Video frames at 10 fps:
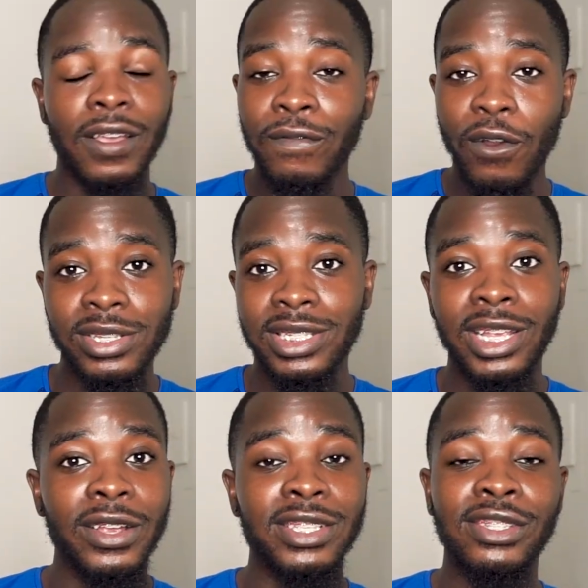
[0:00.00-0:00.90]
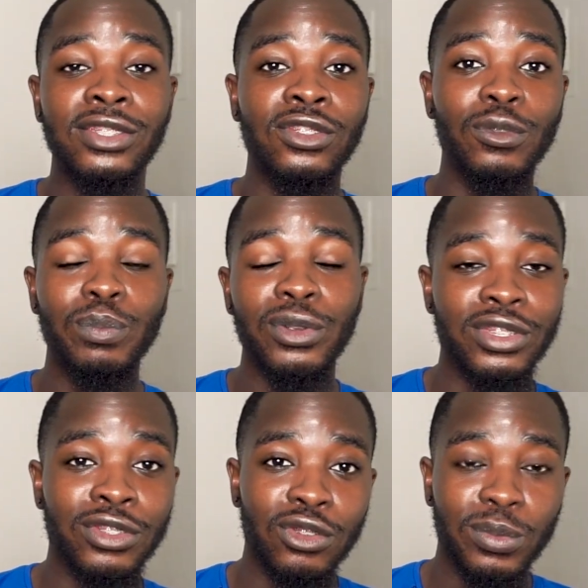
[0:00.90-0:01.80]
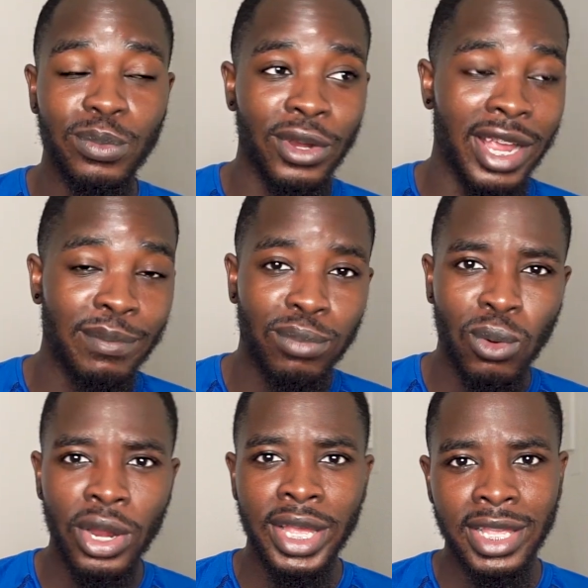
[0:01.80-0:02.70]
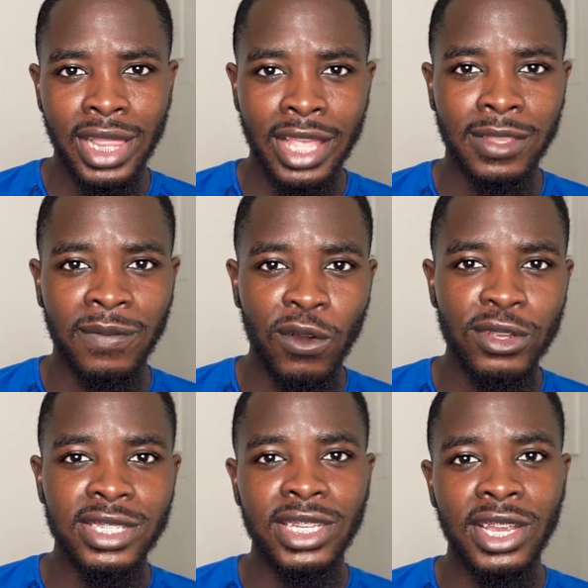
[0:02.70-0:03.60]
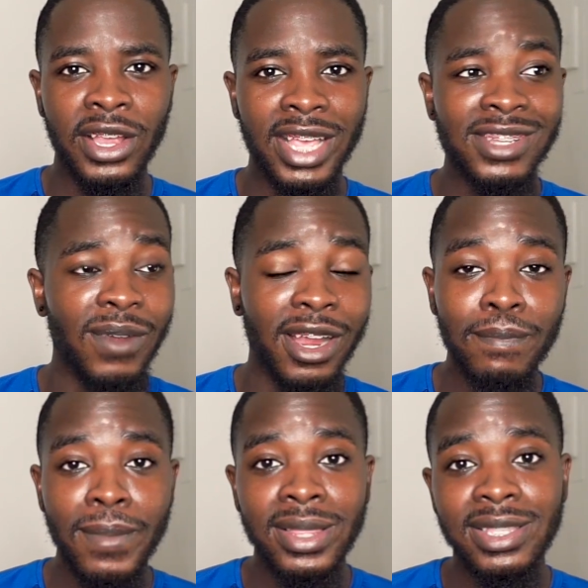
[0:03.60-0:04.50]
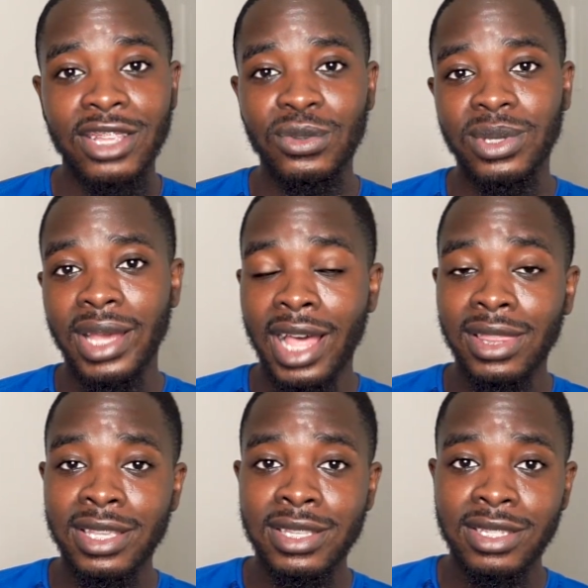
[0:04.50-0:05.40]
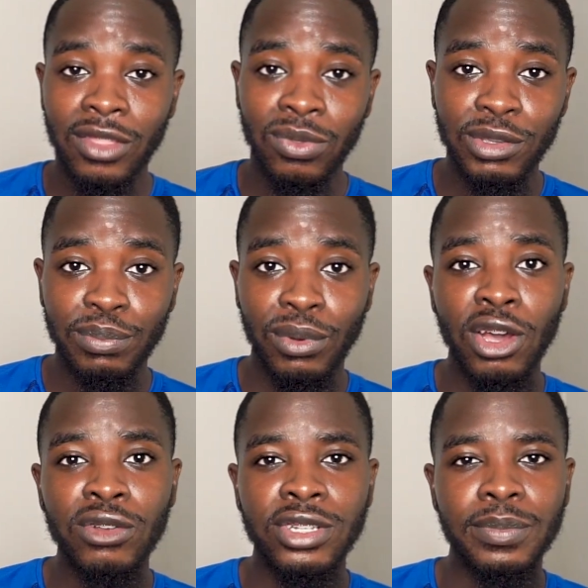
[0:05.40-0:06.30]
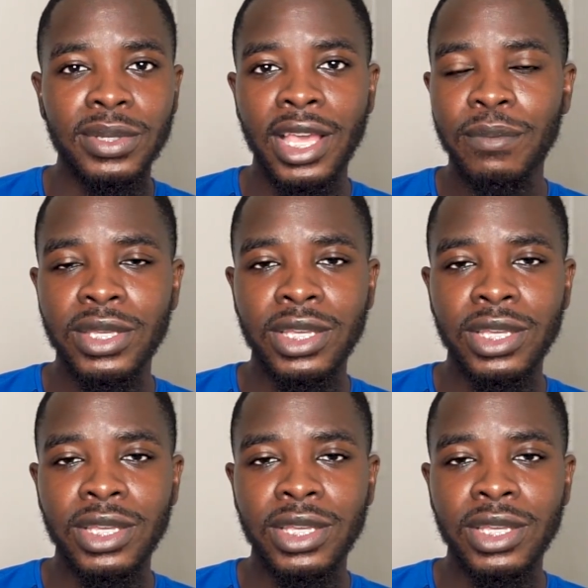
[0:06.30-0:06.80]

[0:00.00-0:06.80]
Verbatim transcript: The first year is super, super important. Like the first year, it's recommended that you get at least a 3.0 GPA